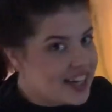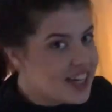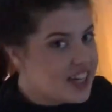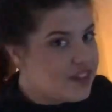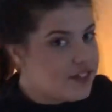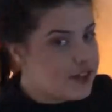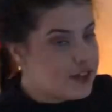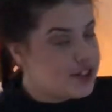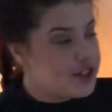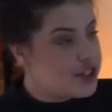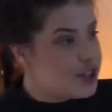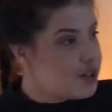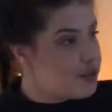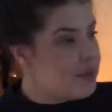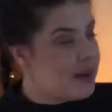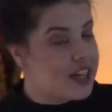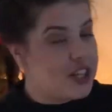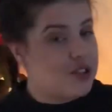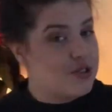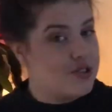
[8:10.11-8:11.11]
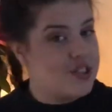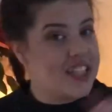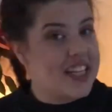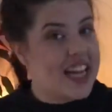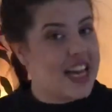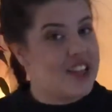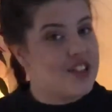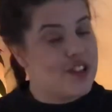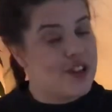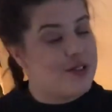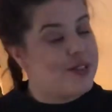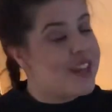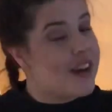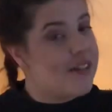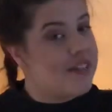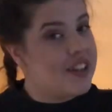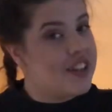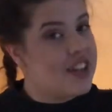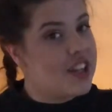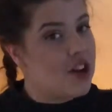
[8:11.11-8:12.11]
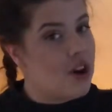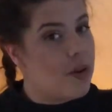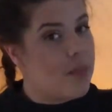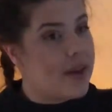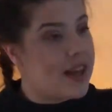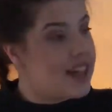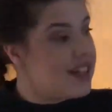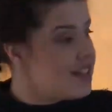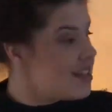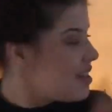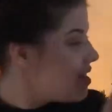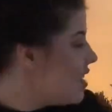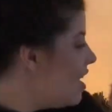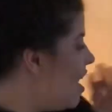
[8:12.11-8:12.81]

And if you do, make sure to let us know down in the comments.